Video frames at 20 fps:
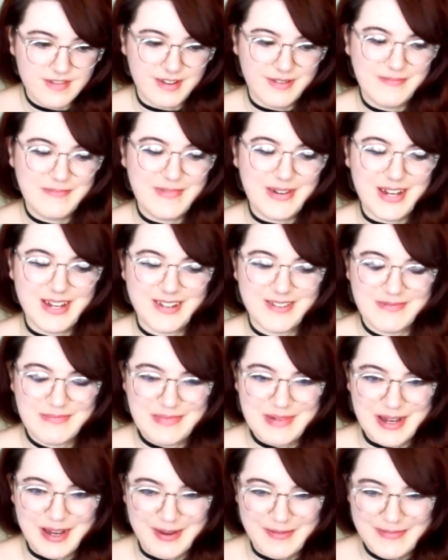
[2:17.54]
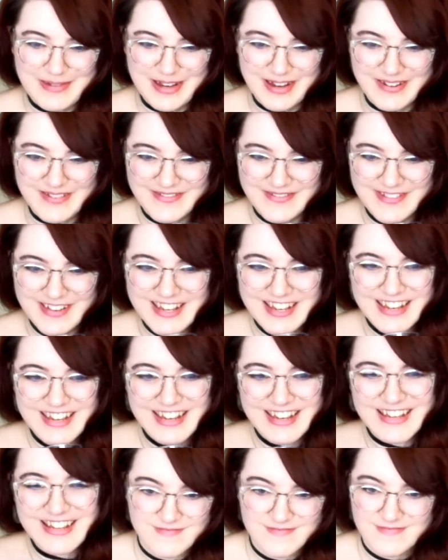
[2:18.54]
I'm bound to pop off.
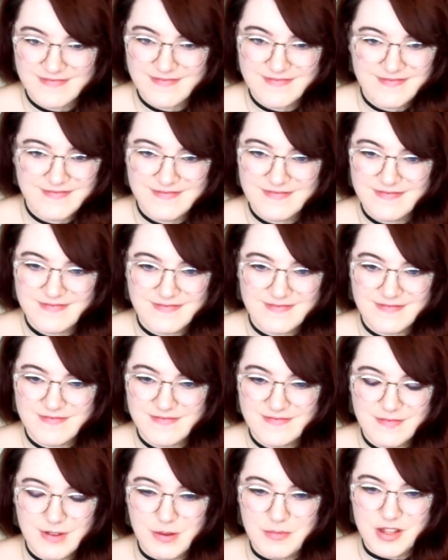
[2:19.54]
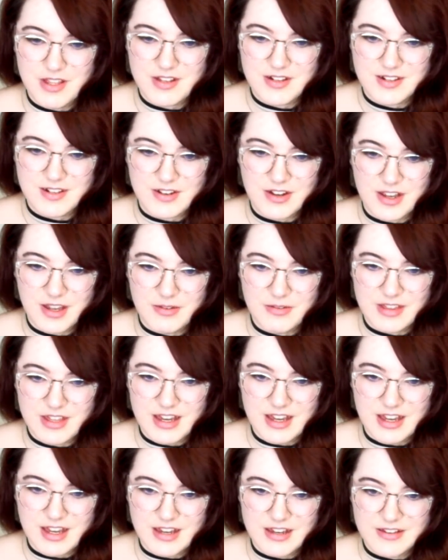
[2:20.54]
Ramon looks great with
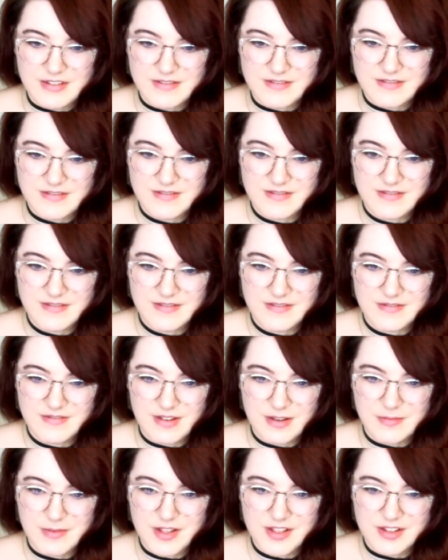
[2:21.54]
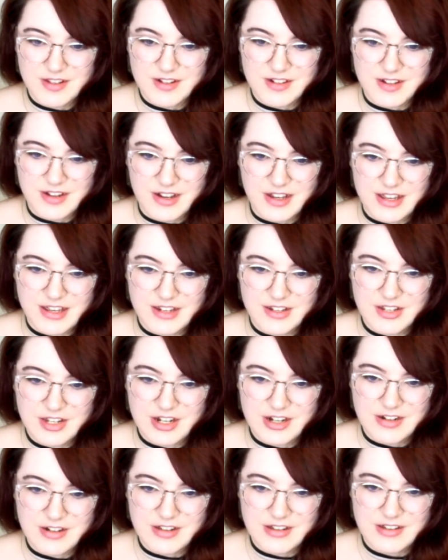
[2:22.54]
that hair. Ramon looks great in
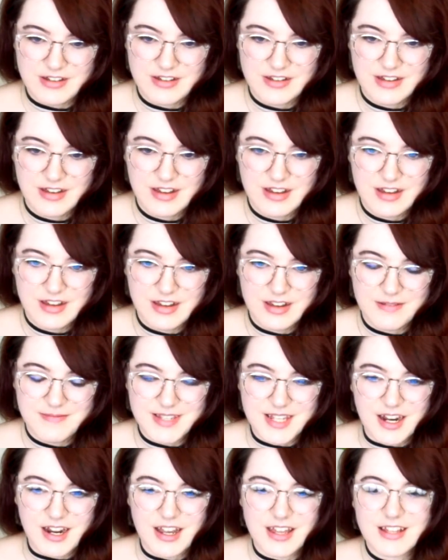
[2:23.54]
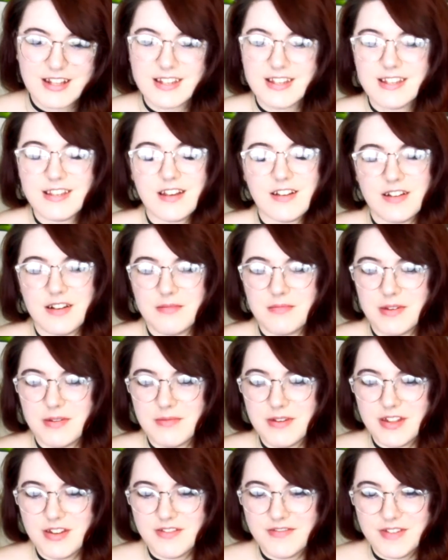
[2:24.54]
general. I'm sorry, this is all going to be
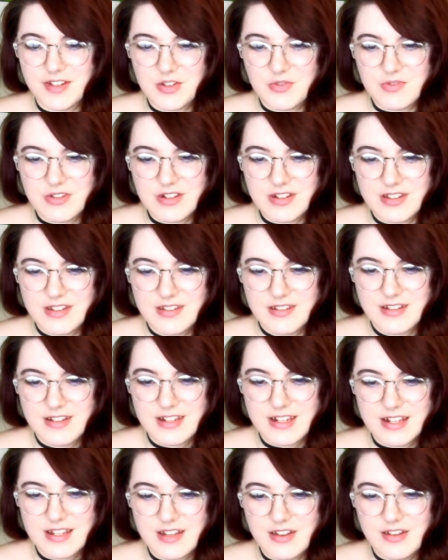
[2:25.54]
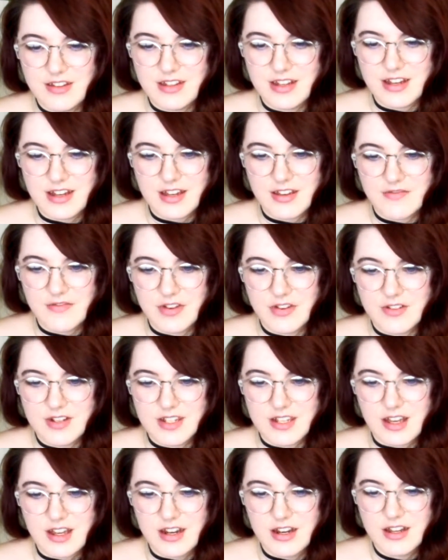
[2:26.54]
about their visuals, because that's the only thing I can
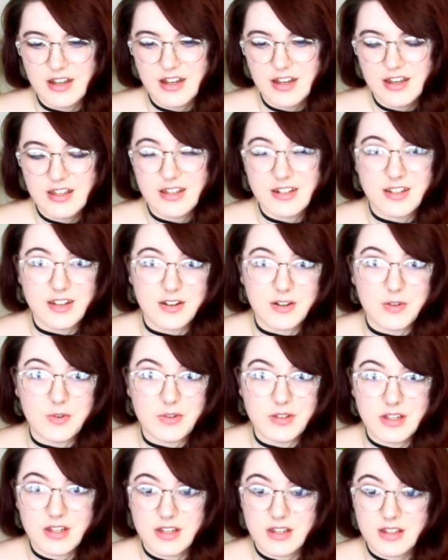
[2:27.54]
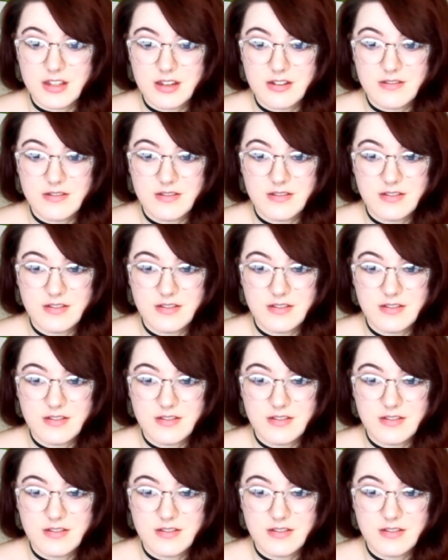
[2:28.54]
focus on. The song's really good, though.